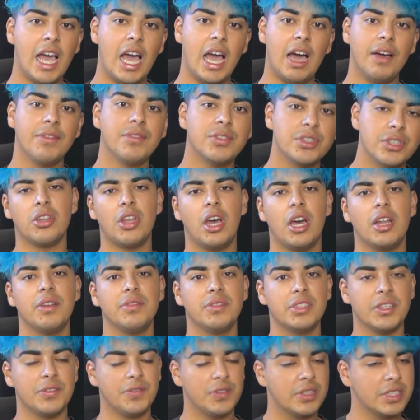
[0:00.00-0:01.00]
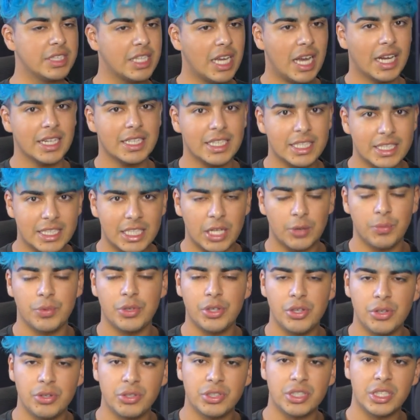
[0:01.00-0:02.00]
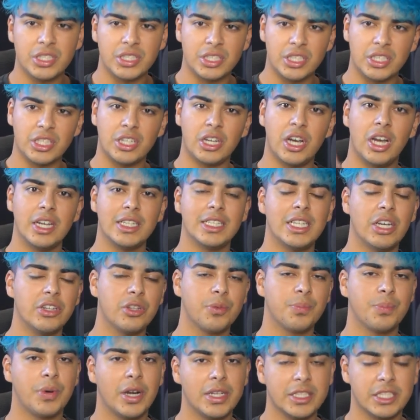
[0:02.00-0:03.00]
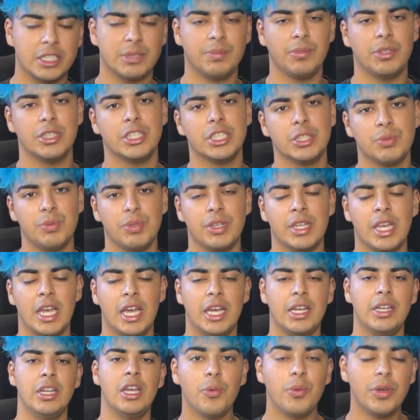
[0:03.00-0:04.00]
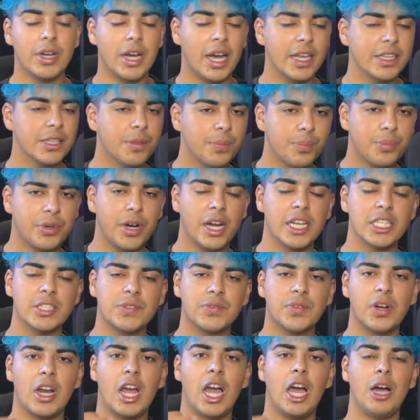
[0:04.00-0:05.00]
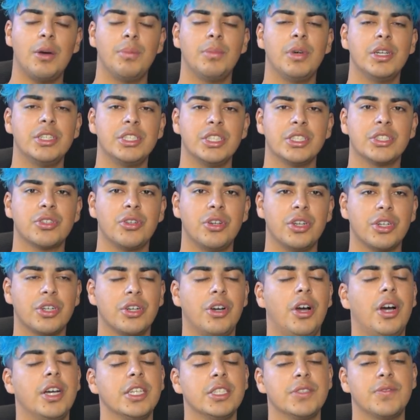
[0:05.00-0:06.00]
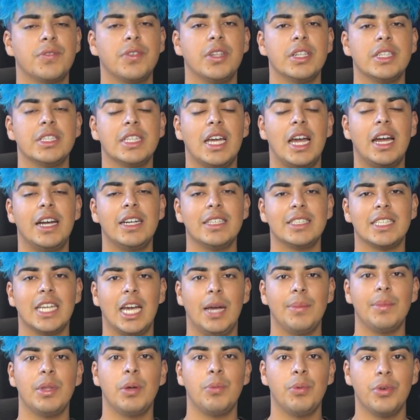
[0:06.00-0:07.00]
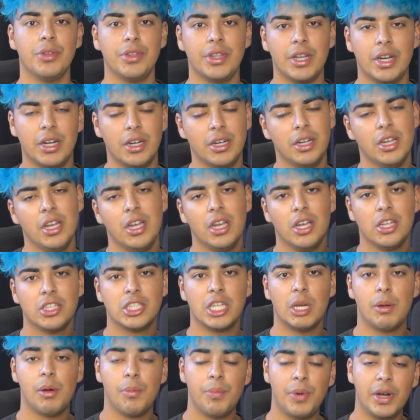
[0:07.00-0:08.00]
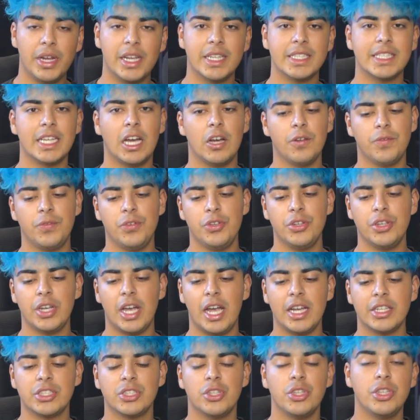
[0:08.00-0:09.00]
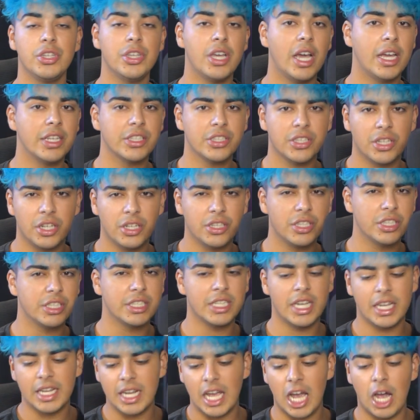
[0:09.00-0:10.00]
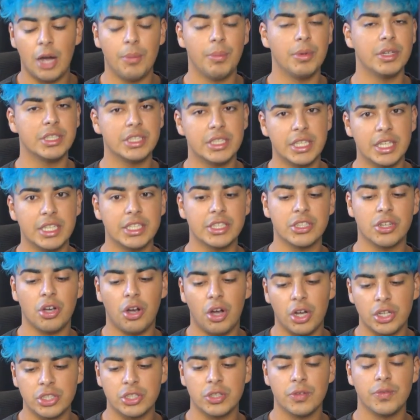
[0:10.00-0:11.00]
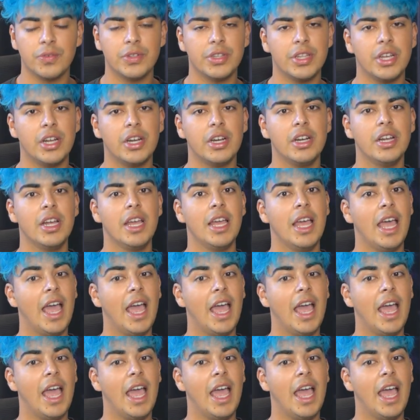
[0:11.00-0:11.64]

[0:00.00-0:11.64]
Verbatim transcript: after a lot of different tactics that we use just to cut down the price as much as we can. We got the price for how much it's going to cost for the entire time that we're there. So I'm going to break it down for you guys so you guys can understand how much things cost over there.